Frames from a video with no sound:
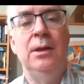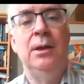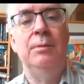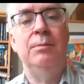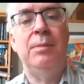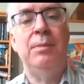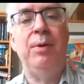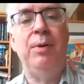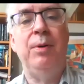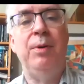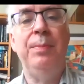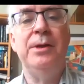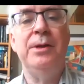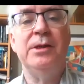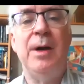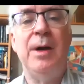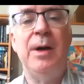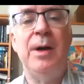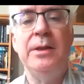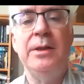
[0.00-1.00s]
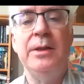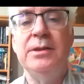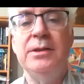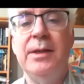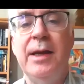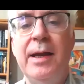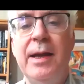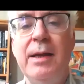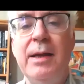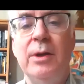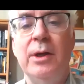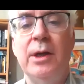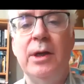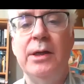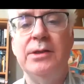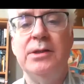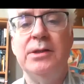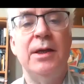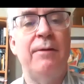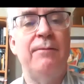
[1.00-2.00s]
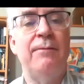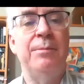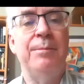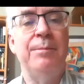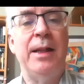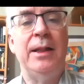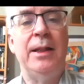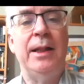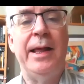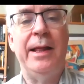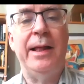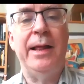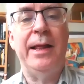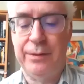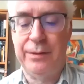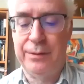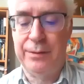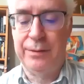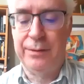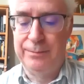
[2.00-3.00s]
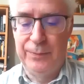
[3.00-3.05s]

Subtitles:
And by popular demand today, we're going to cover mental health.